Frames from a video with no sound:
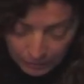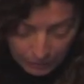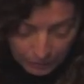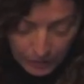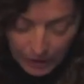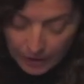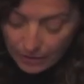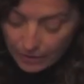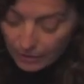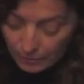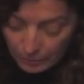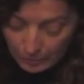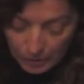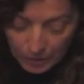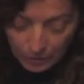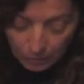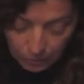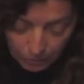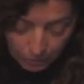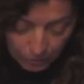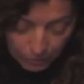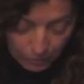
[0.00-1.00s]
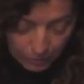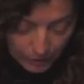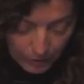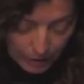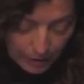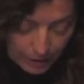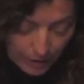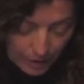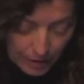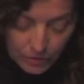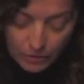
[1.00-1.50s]
that's
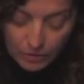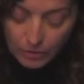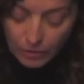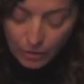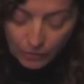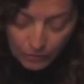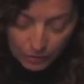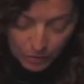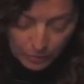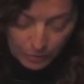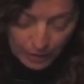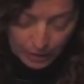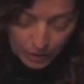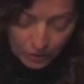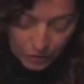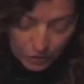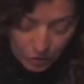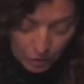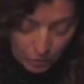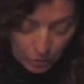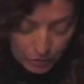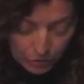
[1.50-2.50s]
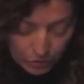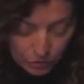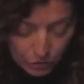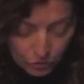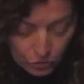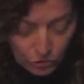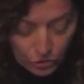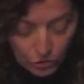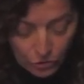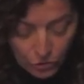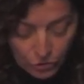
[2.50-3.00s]
a history of cosmetic
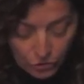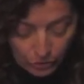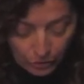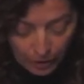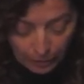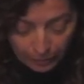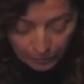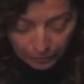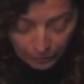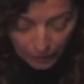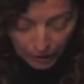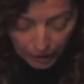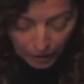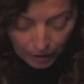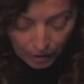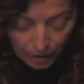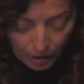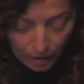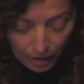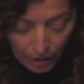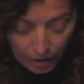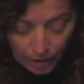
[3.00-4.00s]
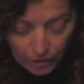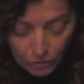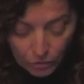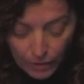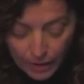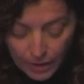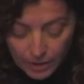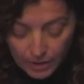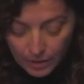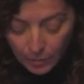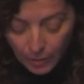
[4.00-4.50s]
surgery,
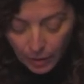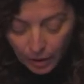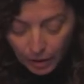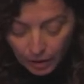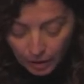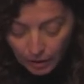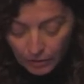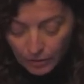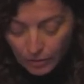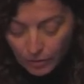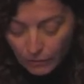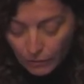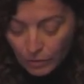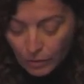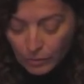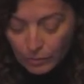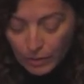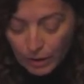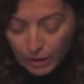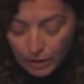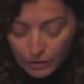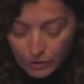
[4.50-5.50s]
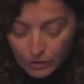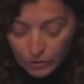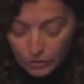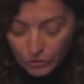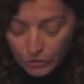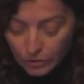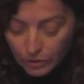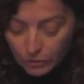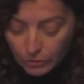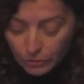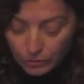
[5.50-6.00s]
traced the beginnings of cosmetic
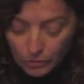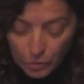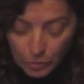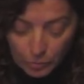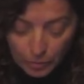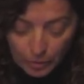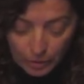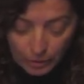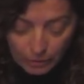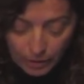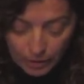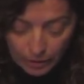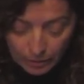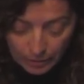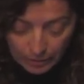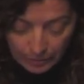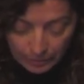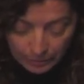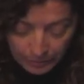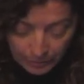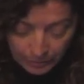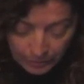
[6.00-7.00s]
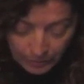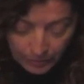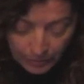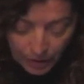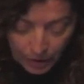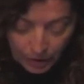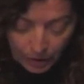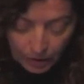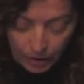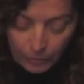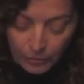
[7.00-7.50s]
surgery to this period.
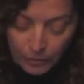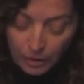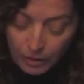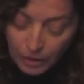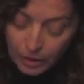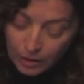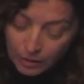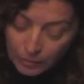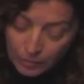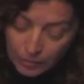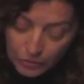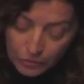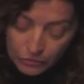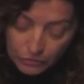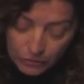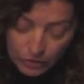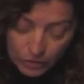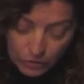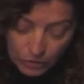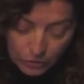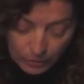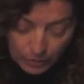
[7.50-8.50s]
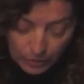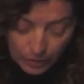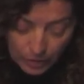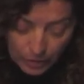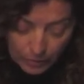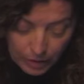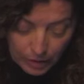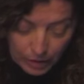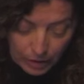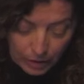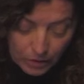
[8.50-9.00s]
In Gilman's view,
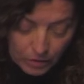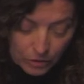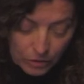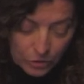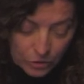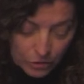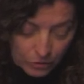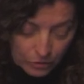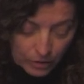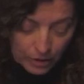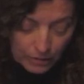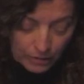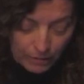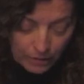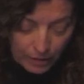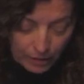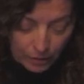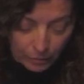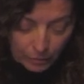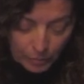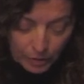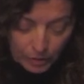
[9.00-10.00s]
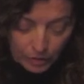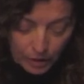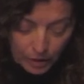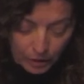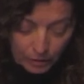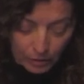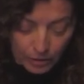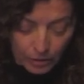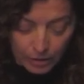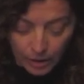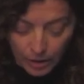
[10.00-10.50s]
cosmetic surgery developed
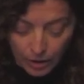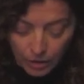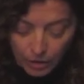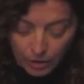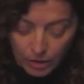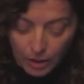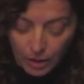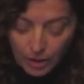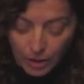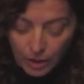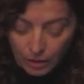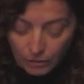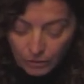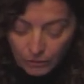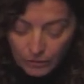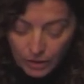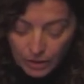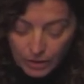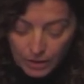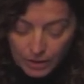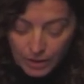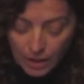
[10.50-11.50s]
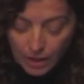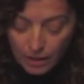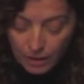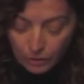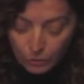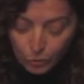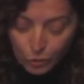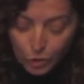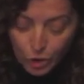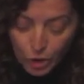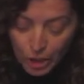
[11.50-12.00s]
particularly on account of the desire
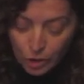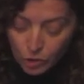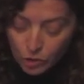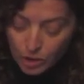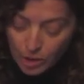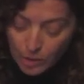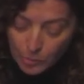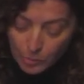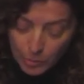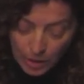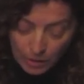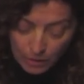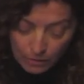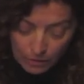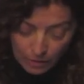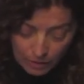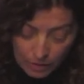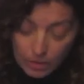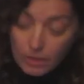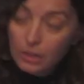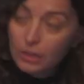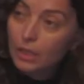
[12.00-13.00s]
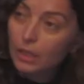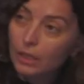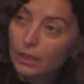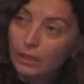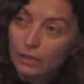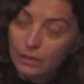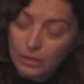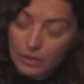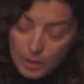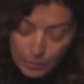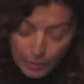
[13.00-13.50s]
to change the appearance,
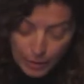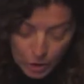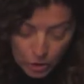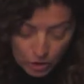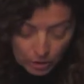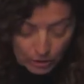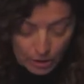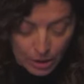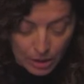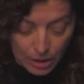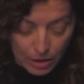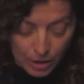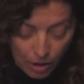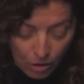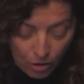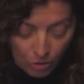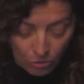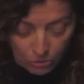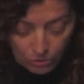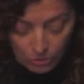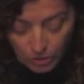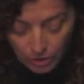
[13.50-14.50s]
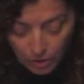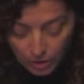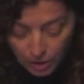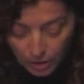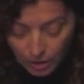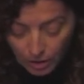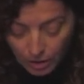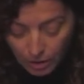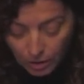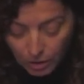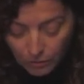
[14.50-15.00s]
especially the nose,
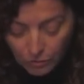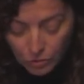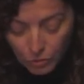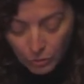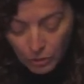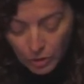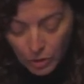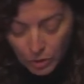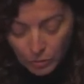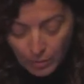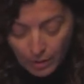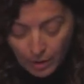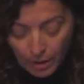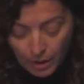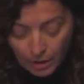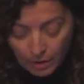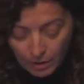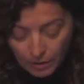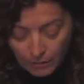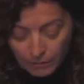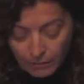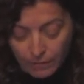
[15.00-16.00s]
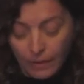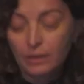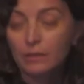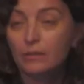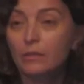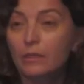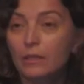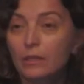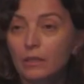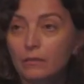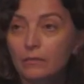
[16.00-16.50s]
of Jewish men in
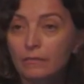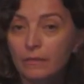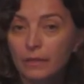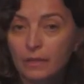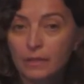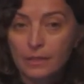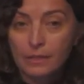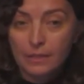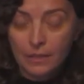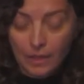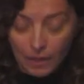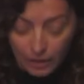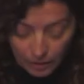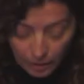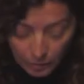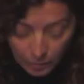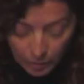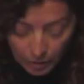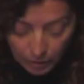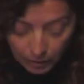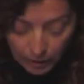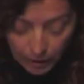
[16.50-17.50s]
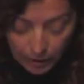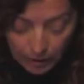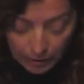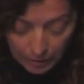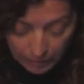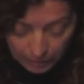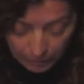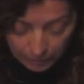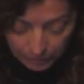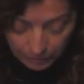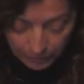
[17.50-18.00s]
Fendesiakle
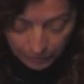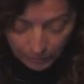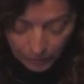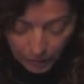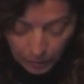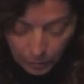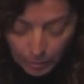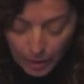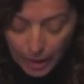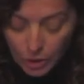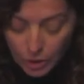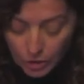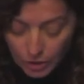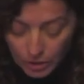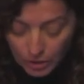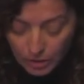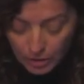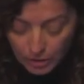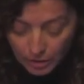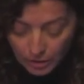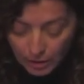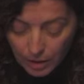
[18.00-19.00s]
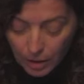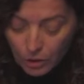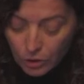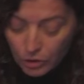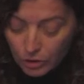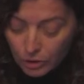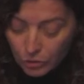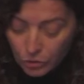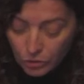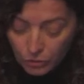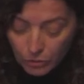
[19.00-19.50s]
Berlin. Patients,
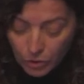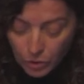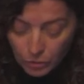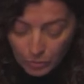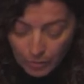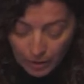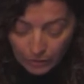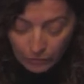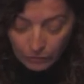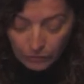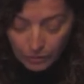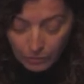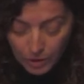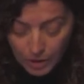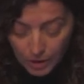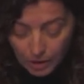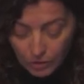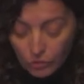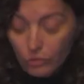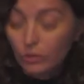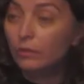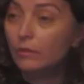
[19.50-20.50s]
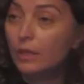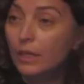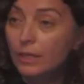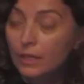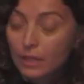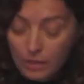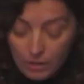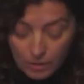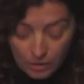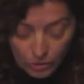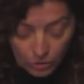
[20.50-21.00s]
largely Jewish men from Central and
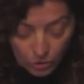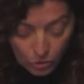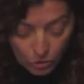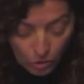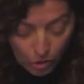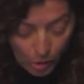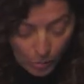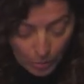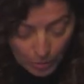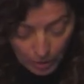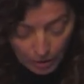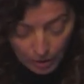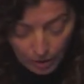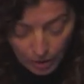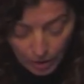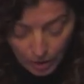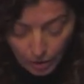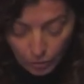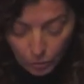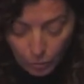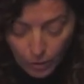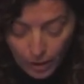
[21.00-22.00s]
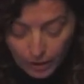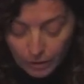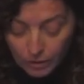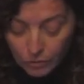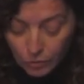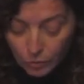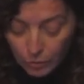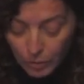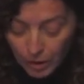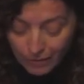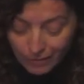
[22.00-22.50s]
Eastern Europe, wanted
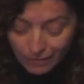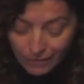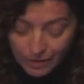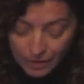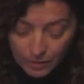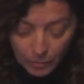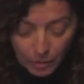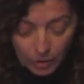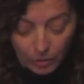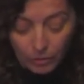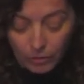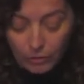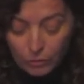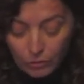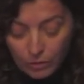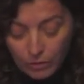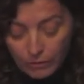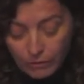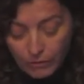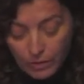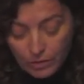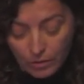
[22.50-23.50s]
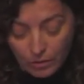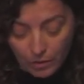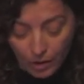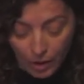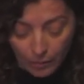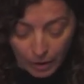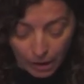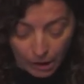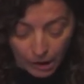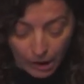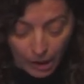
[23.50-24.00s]
to be invisible to the
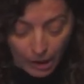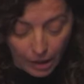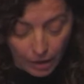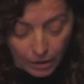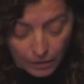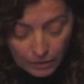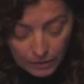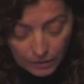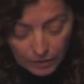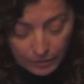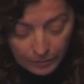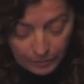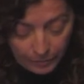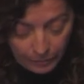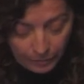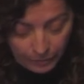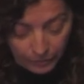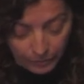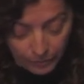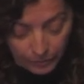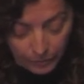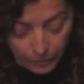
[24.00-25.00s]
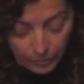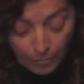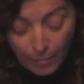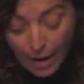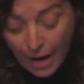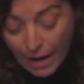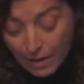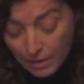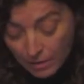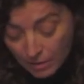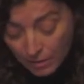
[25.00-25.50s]
physiognomic gaze.
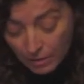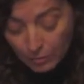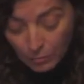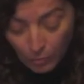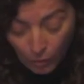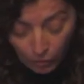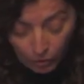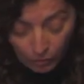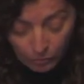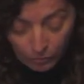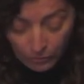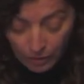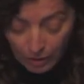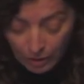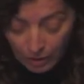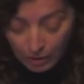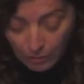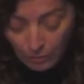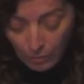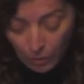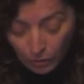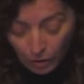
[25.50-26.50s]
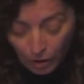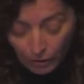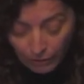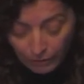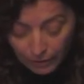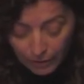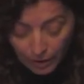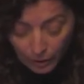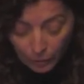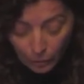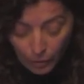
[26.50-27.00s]
Men, more
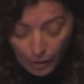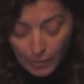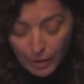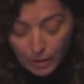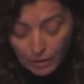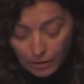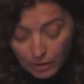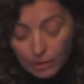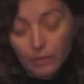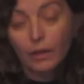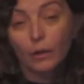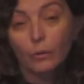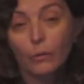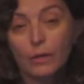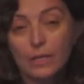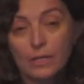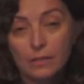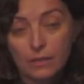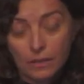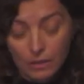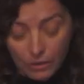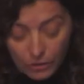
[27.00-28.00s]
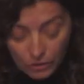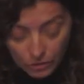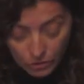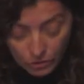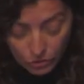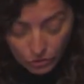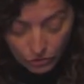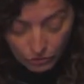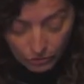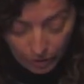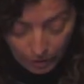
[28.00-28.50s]
often than women, requested a
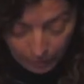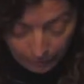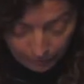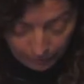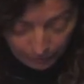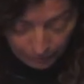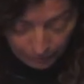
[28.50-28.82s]
surgery.